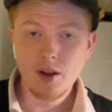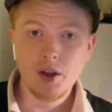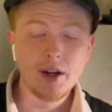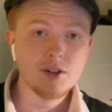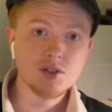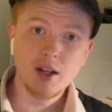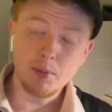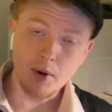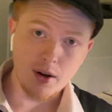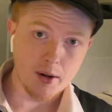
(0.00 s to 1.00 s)
you need to set
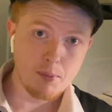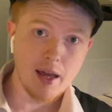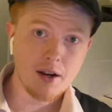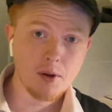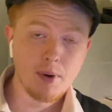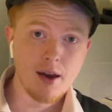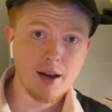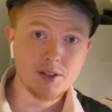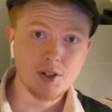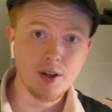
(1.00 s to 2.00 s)
up automatic
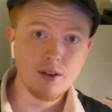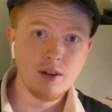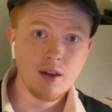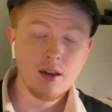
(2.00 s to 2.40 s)
patching